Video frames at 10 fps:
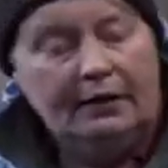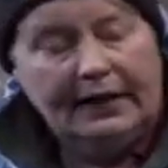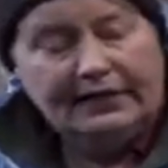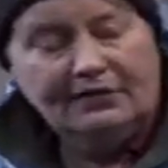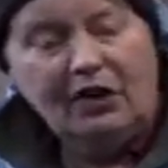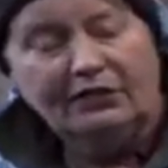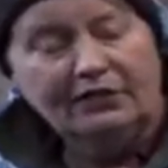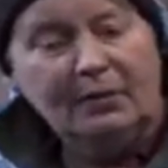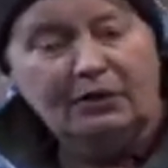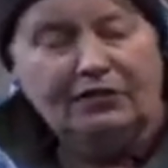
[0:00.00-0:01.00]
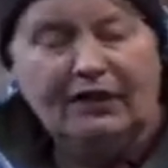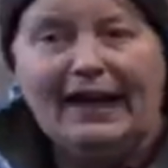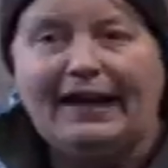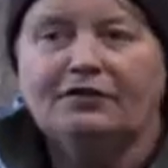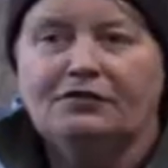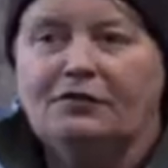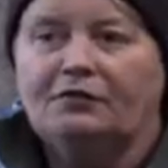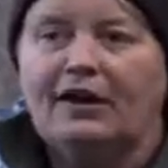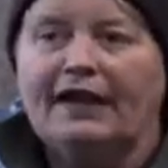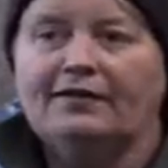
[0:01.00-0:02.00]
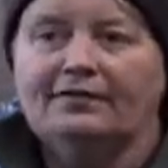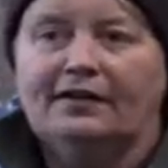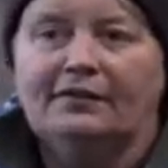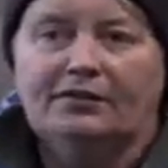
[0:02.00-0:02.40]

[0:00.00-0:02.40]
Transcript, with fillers: it's not so much the length of the race in